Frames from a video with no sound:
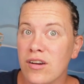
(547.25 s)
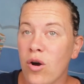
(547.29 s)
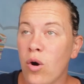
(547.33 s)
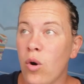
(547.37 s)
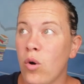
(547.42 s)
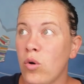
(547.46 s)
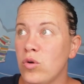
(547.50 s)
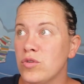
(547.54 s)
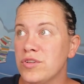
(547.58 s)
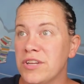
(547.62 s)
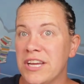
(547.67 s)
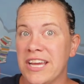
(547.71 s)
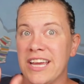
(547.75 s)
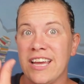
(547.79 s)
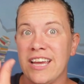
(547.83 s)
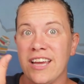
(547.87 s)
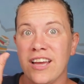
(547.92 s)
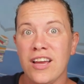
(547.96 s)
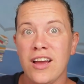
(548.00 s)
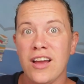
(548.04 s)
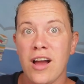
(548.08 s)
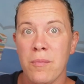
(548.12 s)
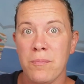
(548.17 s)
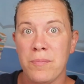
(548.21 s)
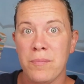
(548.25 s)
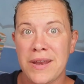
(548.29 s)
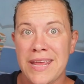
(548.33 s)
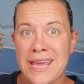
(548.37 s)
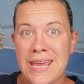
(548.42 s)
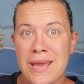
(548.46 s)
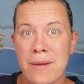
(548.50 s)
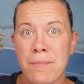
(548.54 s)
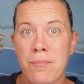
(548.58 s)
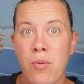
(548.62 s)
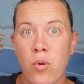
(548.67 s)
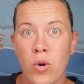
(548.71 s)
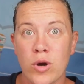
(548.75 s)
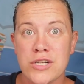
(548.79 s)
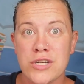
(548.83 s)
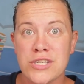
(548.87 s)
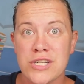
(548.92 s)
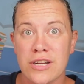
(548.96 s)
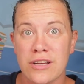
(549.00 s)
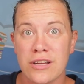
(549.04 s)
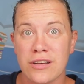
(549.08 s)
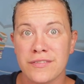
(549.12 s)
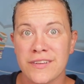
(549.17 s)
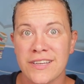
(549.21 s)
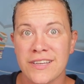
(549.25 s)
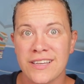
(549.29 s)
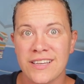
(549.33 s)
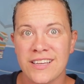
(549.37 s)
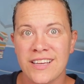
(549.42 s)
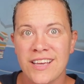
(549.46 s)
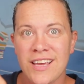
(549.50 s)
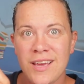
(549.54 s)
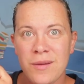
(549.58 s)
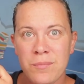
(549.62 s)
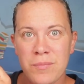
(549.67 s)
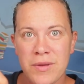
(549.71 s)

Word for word: holding company portion of it